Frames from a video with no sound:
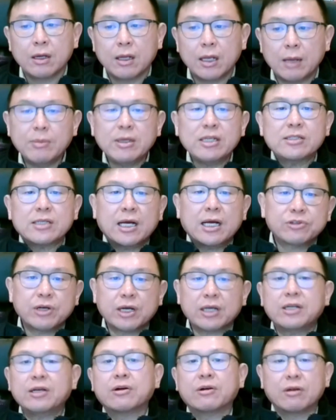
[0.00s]
Let me
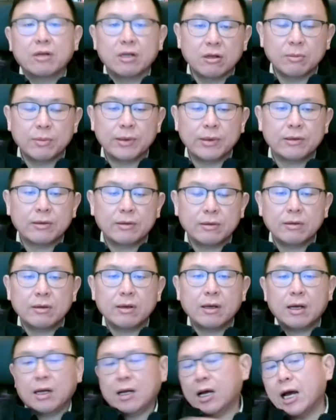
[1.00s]
sidetrack here a little bit.
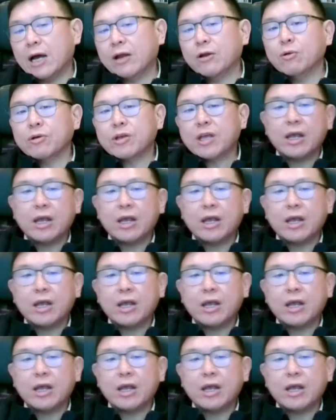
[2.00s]
I don't